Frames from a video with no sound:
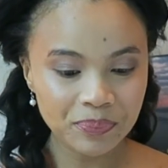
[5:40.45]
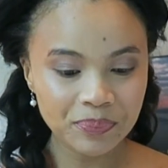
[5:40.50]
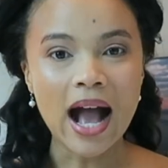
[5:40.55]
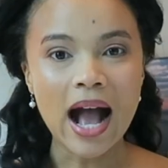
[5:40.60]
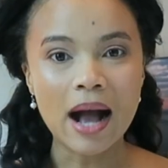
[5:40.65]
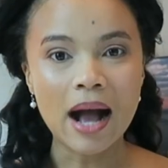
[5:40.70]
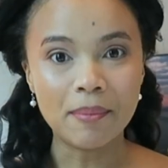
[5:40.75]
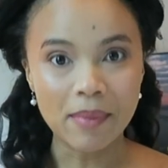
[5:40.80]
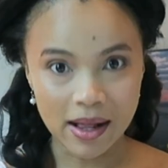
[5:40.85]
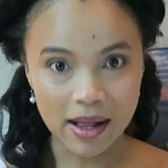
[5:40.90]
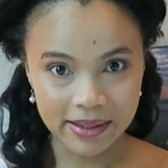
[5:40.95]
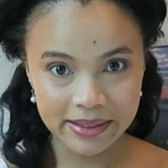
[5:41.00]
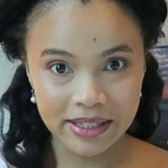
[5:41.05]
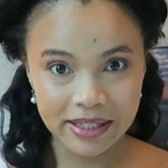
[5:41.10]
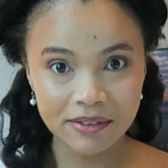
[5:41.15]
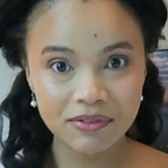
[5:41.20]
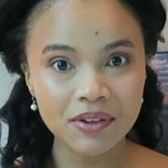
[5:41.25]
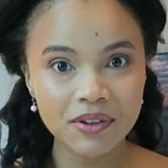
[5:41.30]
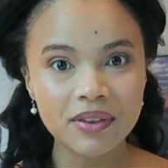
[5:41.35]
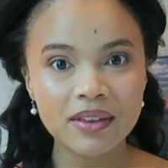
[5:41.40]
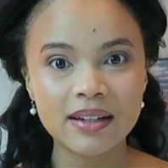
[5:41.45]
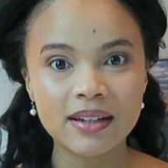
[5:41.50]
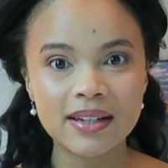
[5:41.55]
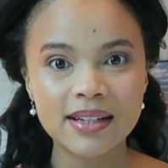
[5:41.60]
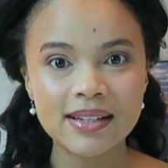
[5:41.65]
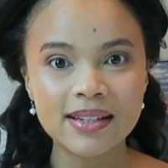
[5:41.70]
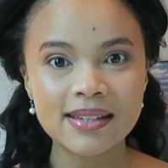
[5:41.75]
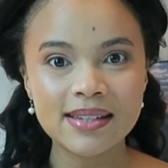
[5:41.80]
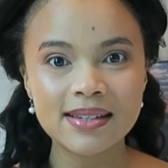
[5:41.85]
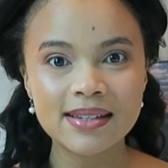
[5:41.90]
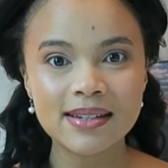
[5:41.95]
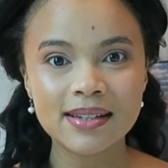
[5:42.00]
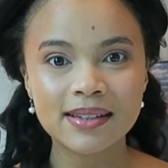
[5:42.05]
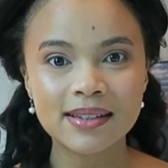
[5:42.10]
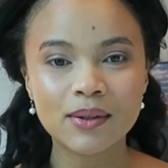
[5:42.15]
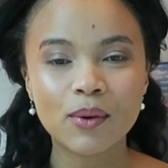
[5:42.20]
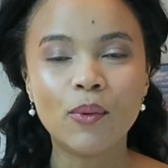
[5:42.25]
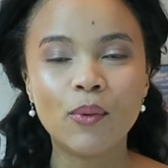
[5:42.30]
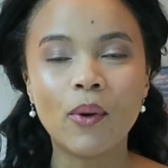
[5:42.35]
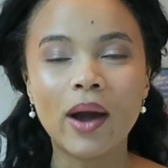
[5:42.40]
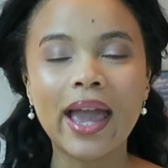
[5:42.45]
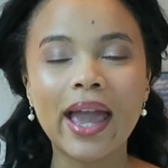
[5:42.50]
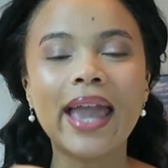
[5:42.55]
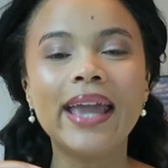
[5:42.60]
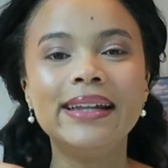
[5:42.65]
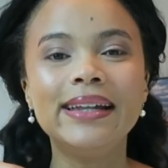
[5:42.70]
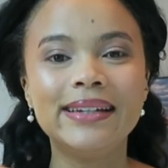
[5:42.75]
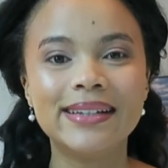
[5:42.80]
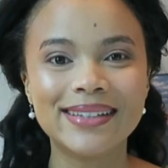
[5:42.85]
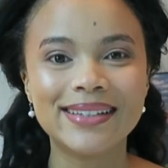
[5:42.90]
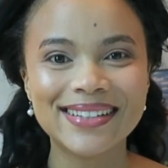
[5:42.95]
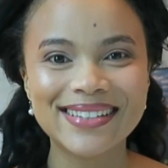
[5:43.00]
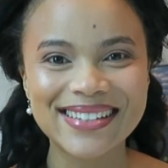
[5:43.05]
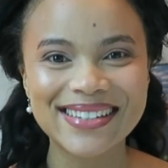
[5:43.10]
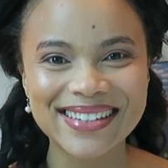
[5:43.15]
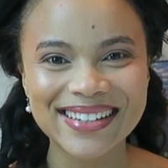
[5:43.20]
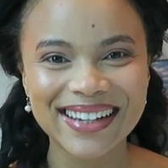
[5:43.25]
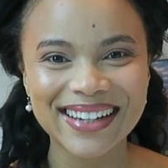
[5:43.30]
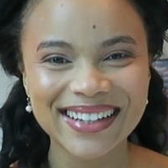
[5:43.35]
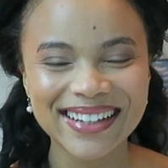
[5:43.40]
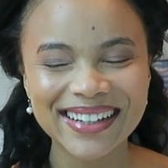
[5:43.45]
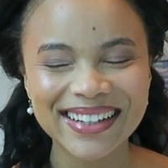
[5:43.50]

I'll give you the list, or a list,